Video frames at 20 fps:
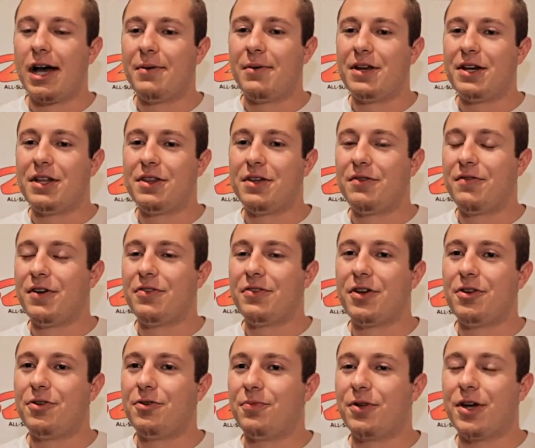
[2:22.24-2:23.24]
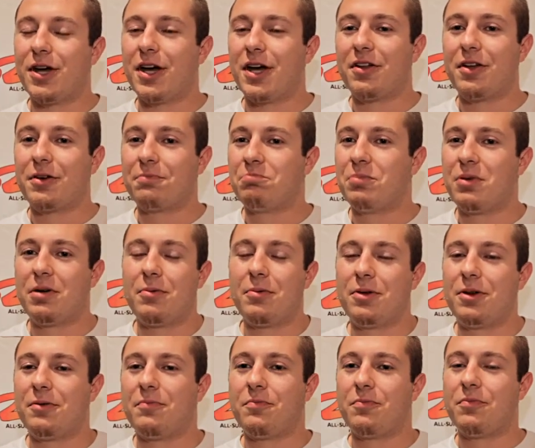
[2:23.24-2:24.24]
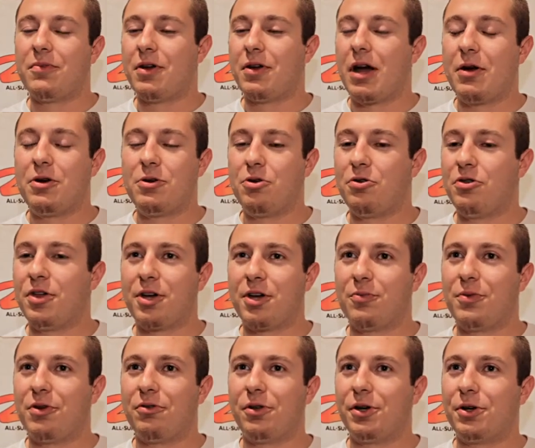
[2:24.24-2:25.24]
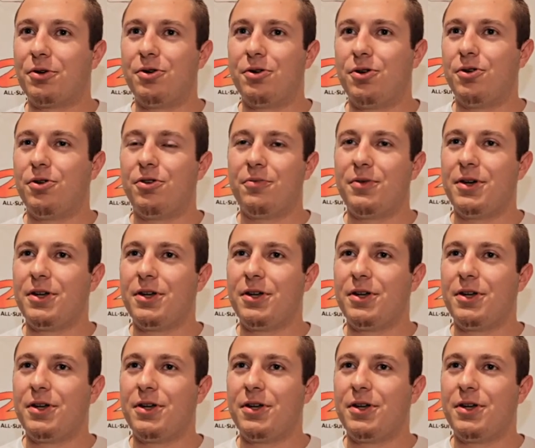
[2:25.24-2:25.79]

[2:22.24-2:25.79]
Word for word: I mean, in the events I do play, like I mean, I do think it'd be really cool.